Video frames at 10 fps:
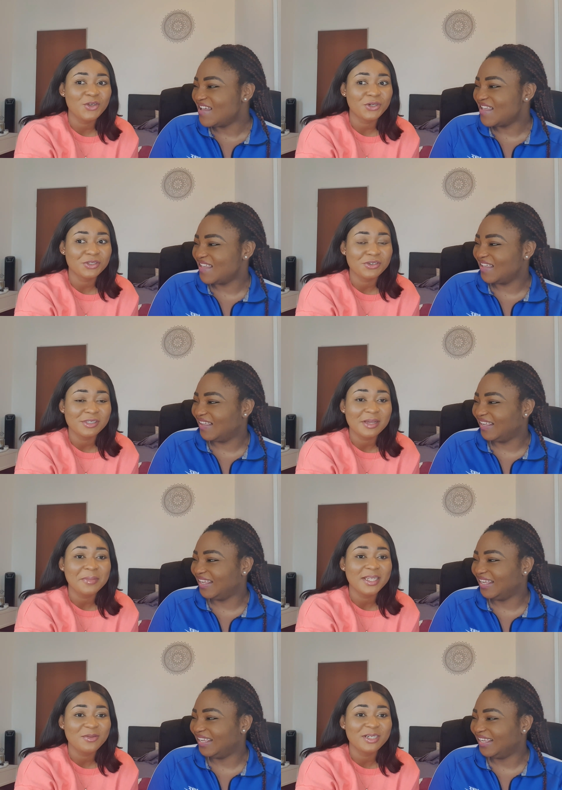Speaker 1: doctor,
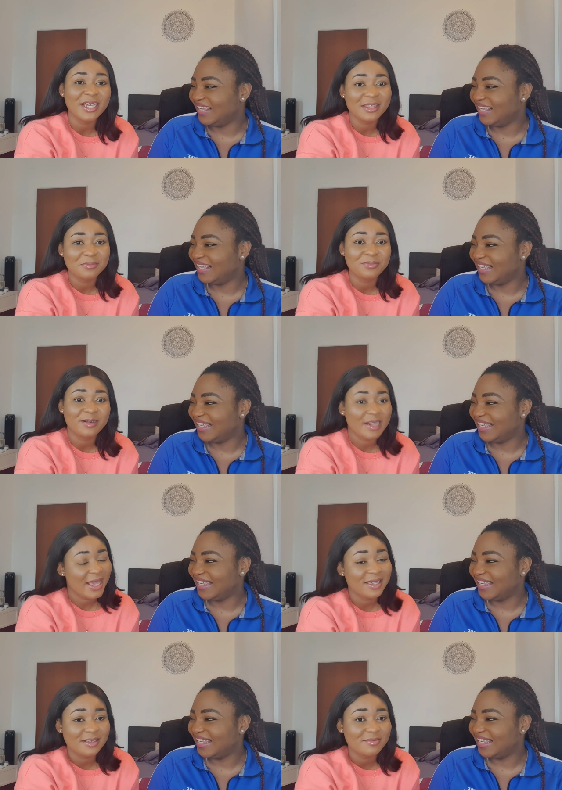somebody will get the
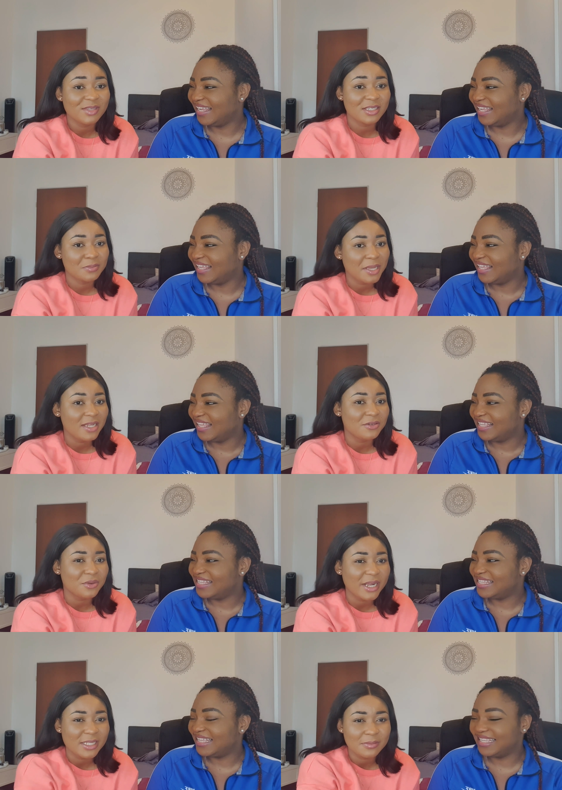like the spelling
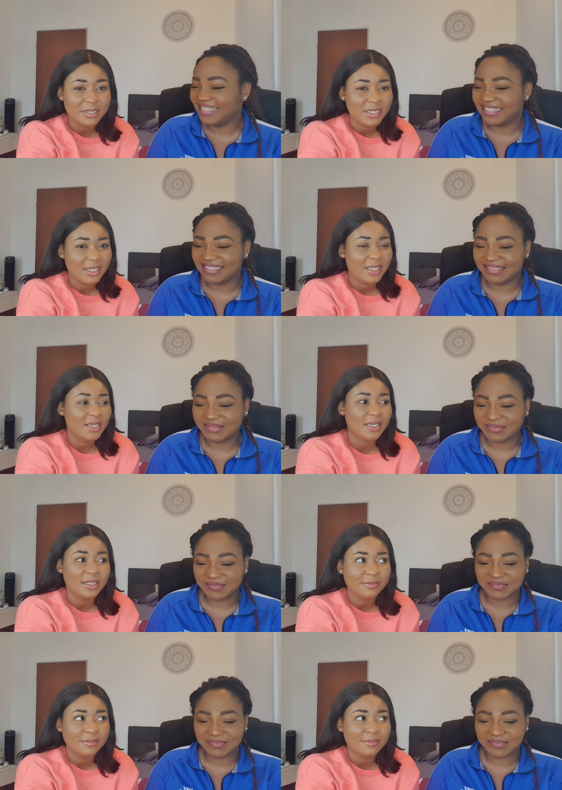right. But then again,